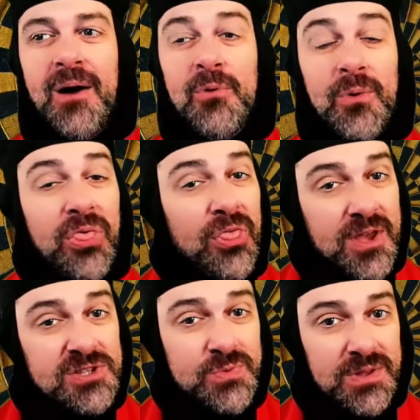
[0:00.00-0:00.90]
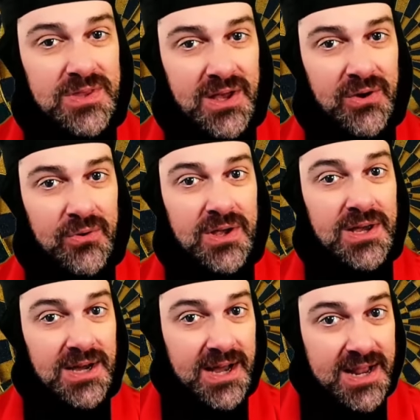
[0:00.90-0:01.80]
With this one, though,
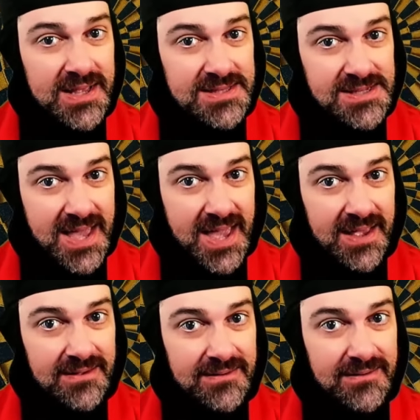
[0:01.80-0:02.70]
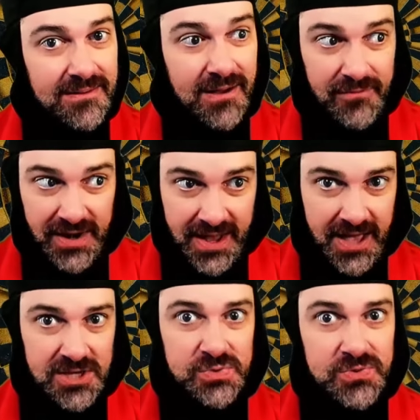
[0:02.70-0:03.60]
cutting a day of an
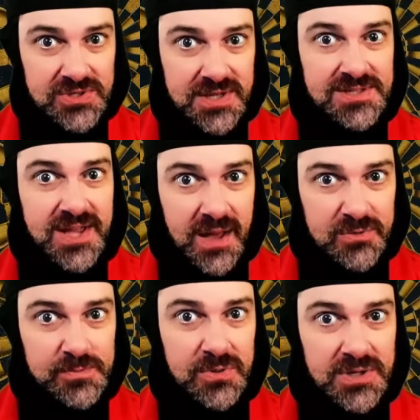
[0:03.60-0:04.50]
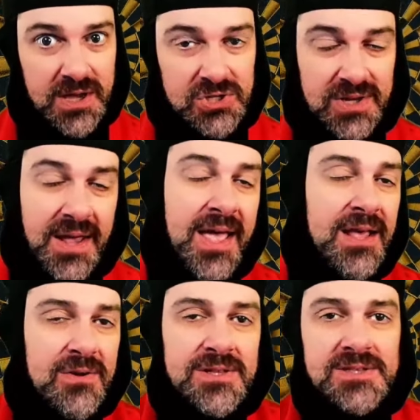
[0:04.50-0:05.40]
actual established production,
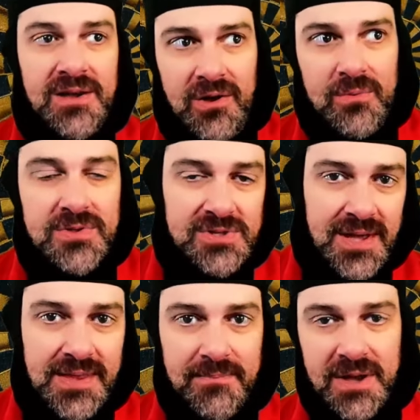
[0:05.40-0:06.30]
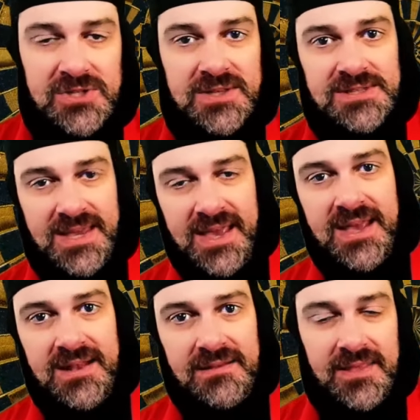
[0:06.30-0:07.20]
you could say, oh, well, there's not that much that's
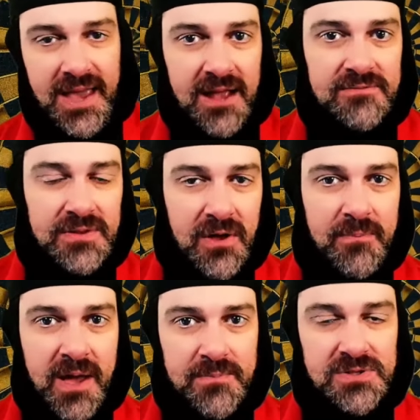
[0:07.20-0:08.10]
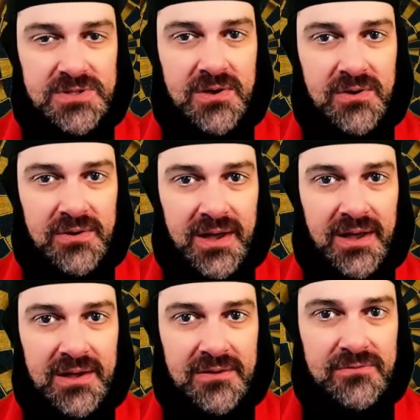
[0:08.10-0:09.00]
in the envelope episode
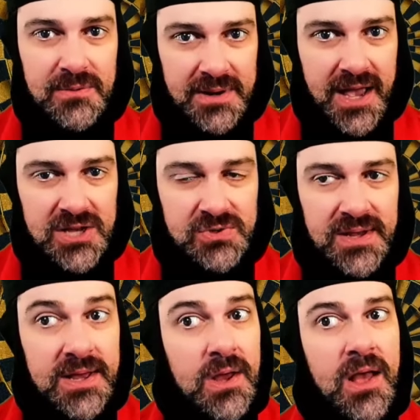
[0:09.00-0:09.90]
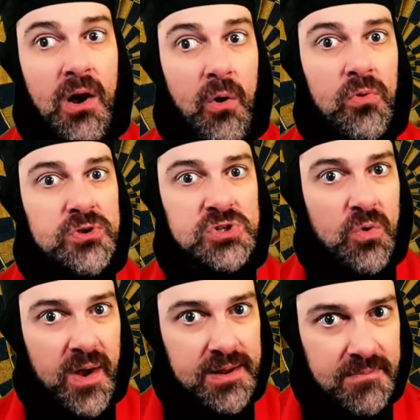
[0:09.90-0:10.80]
of The Menagerie. Oh, there's
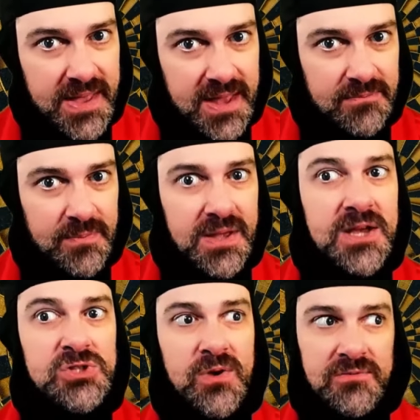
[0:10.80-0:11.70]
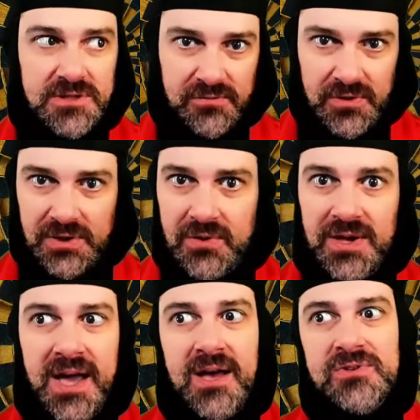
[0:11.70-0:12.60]
quite a bit because you have different
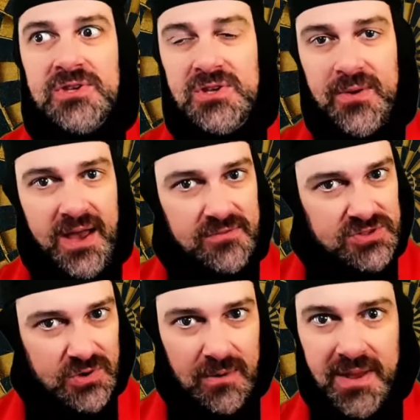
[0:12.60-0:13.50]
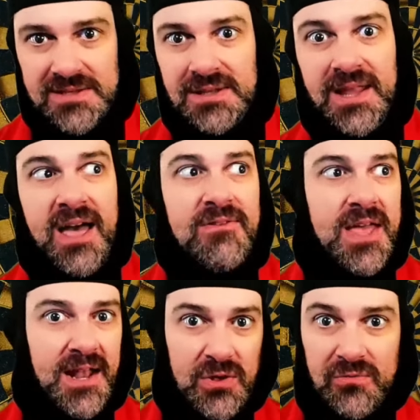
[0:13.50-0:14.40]
locales and you have Starbase
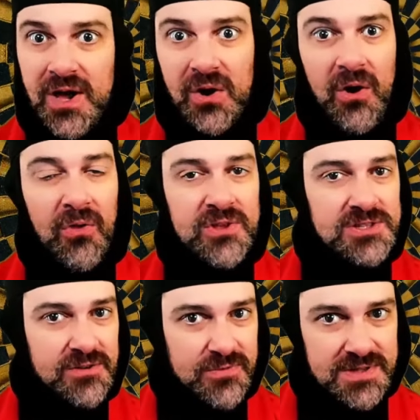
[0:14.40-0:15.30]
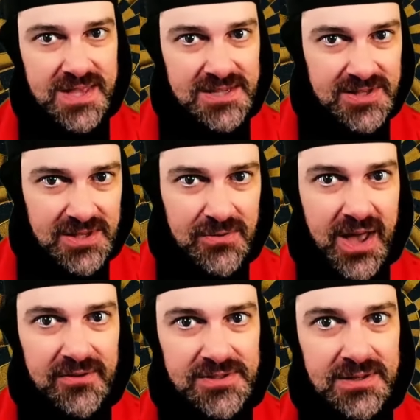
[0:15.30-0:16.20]
11 and you've got all these different things that you
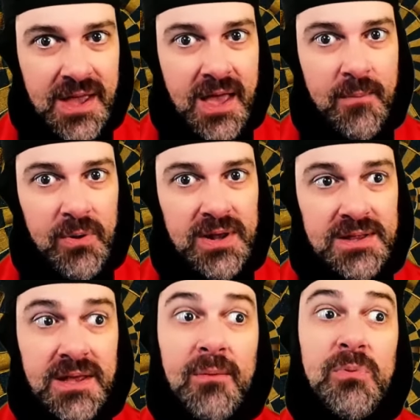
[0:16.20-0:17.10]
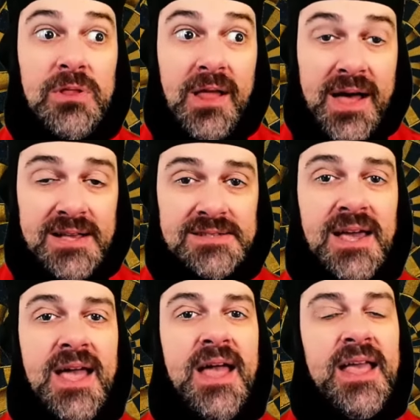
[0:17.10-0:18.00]
have to put in there. Plus,
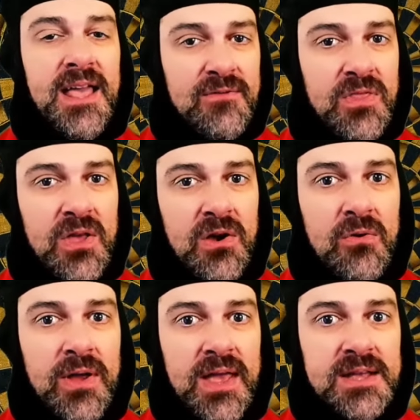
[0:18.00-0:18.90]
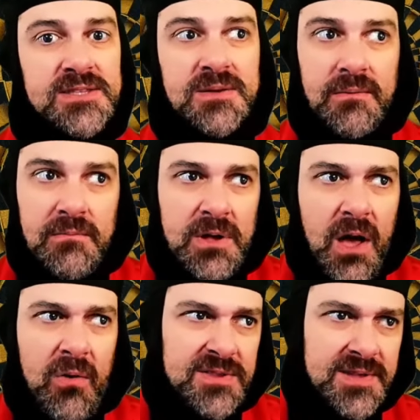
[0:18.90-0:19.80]
even though it's,
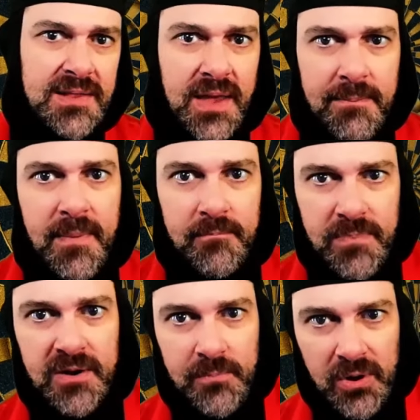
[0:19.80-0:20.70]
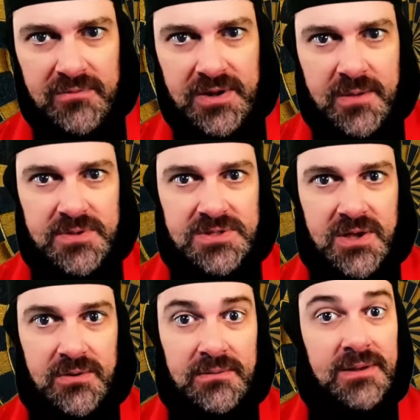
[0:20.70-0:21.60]
oh, it's not that big a part of an
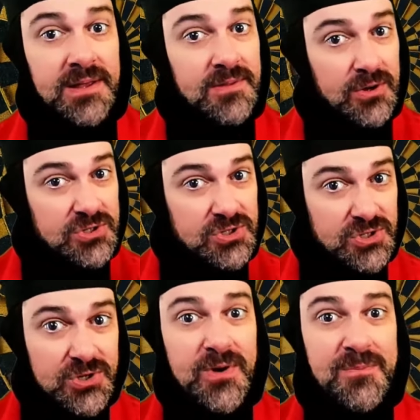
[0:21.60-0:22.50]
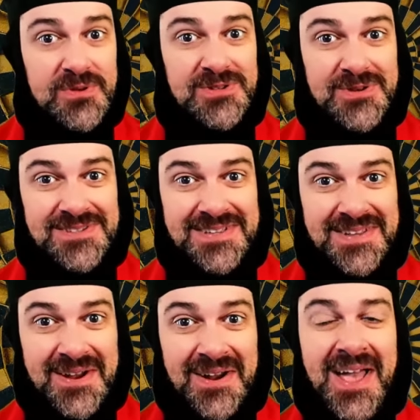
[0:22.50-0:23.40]
episode, there's two episodes in
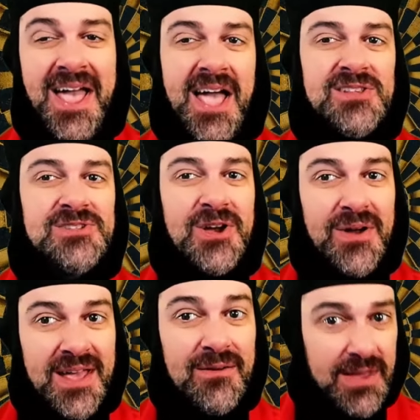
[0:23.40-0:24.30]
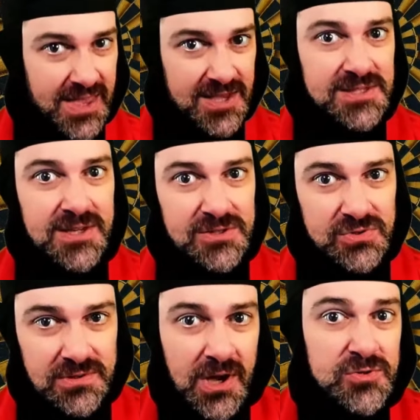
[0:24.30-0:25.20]
there. And so his
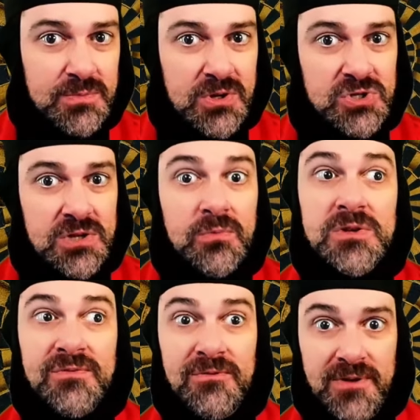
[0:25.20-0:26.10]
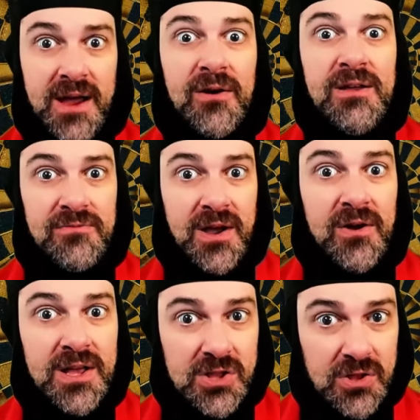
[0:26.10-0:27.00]
contribution was very,
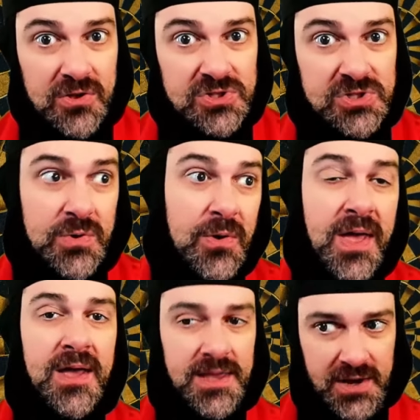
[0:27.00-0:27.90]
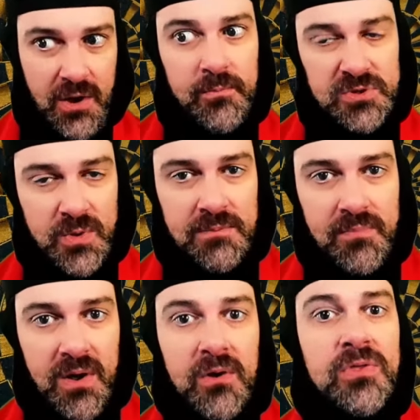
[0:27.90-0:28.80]
very close to, you know, between
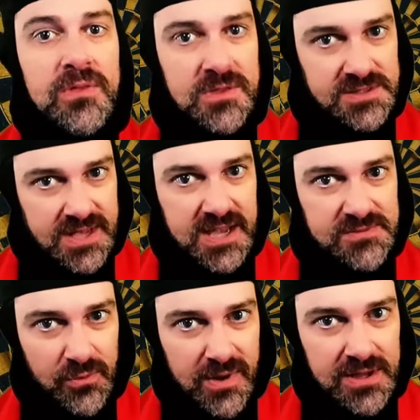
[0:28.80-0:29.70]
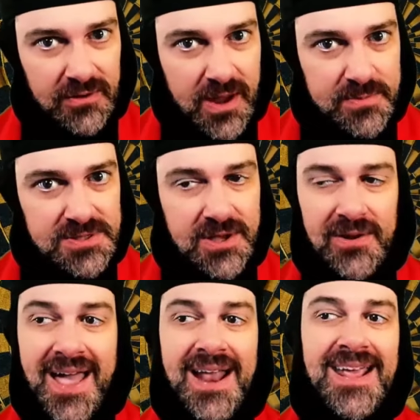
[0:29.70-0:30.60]
both the size of a regular
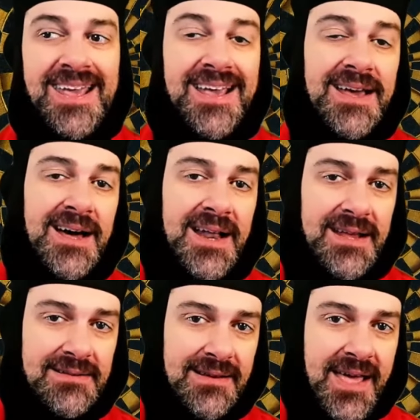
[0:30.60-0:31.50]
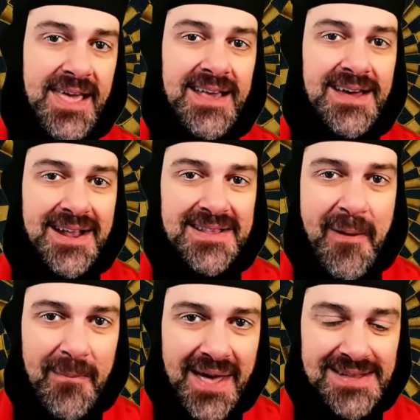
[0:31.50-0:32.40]
episode. And he cut it. He cut it
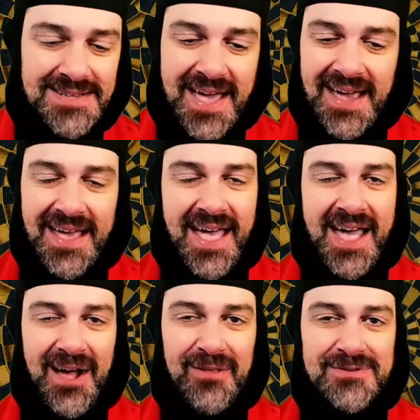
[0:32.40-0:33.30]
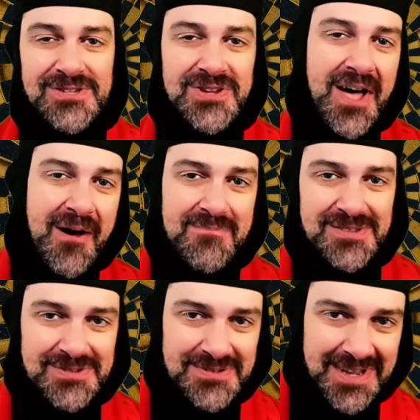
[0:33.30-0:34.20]
down by a day. Hell of a job,
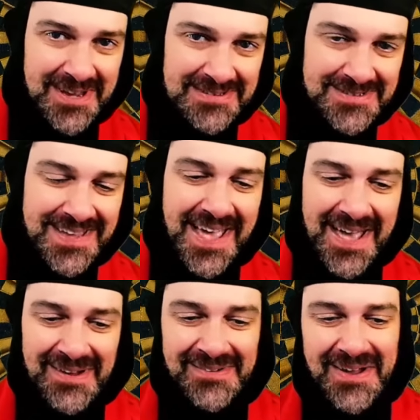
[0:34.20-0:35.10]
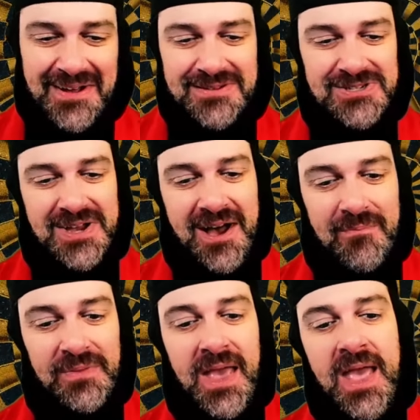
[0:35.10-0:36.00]
Mr. Daniels. Hell of a job.